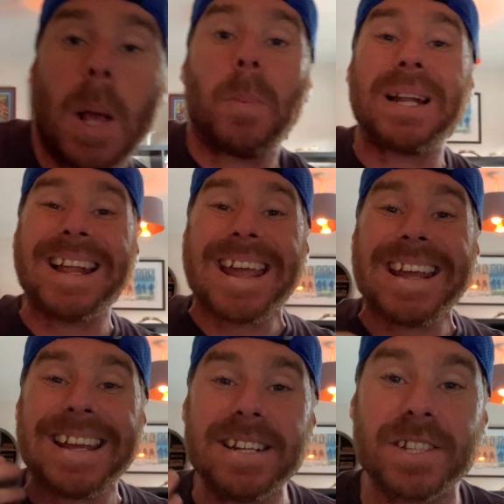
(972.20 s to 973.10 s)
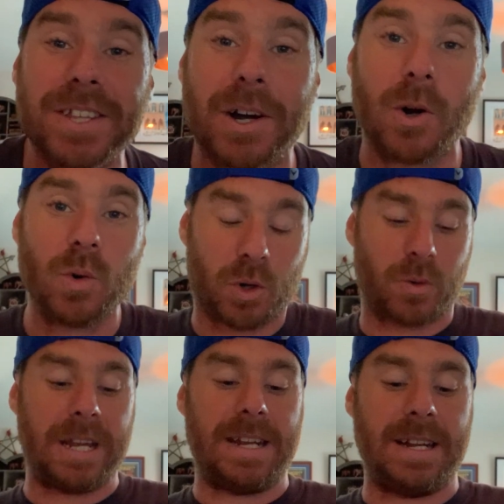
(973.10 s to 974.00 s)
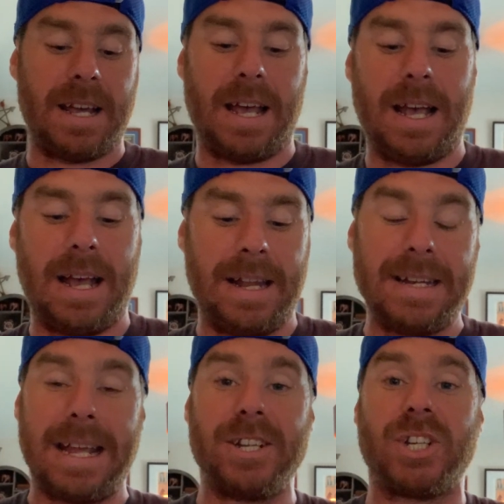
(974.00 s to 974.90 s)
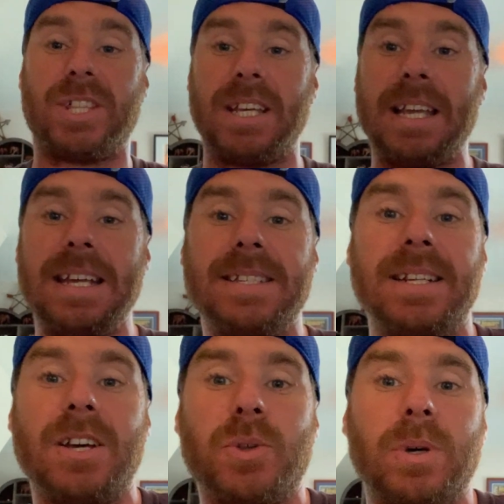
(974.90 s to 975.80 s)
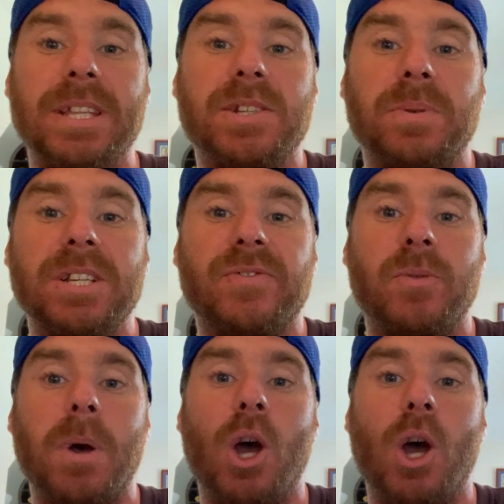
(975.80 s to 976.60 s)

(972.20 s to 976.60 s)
playing into the whole green nature thing, here's another one. This one is from